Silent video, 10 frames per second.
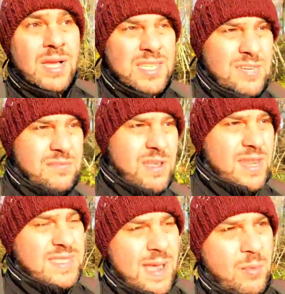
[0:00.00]
I didn't really
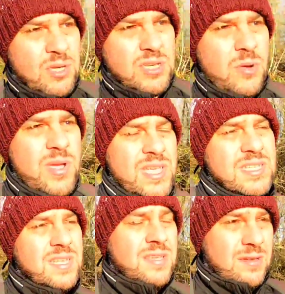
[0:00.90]
take much
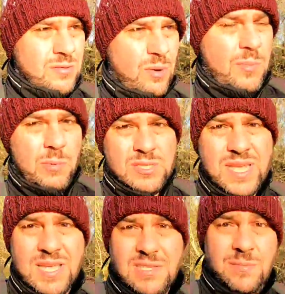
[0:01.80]
notice when we was
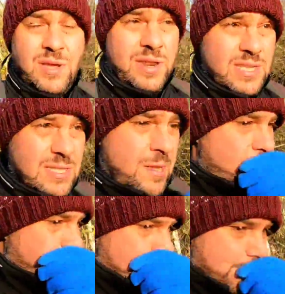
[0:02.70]
here, to be honest.
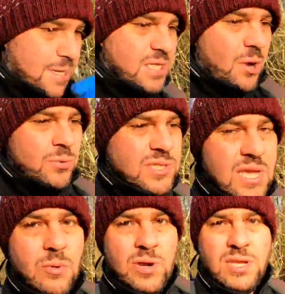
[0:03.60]
I mean, you don't, do
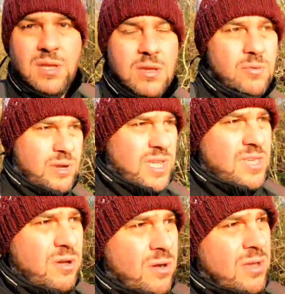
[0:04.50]
you, when you're
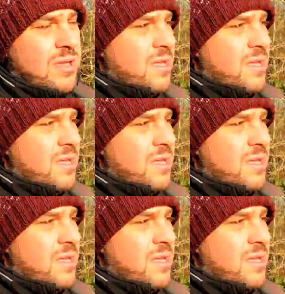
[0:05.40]
young.